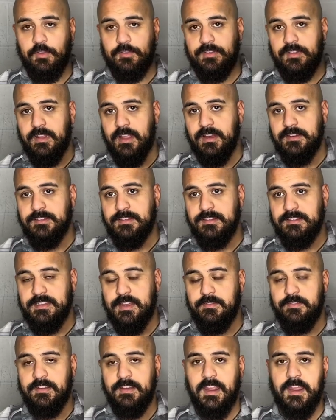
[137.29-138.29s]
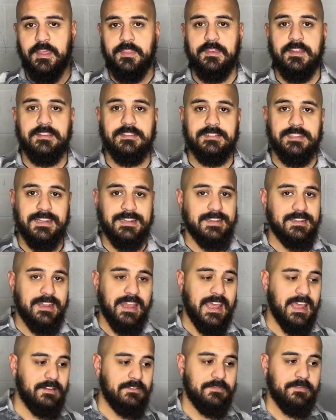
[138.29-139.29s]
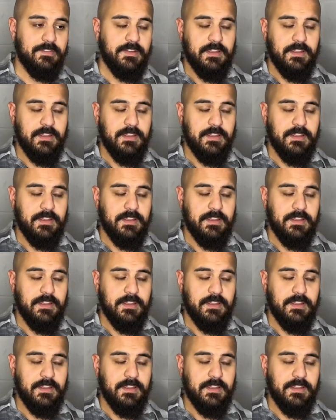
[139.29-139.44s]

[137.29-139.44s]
Deluxe and a seven and eighth because they didn't have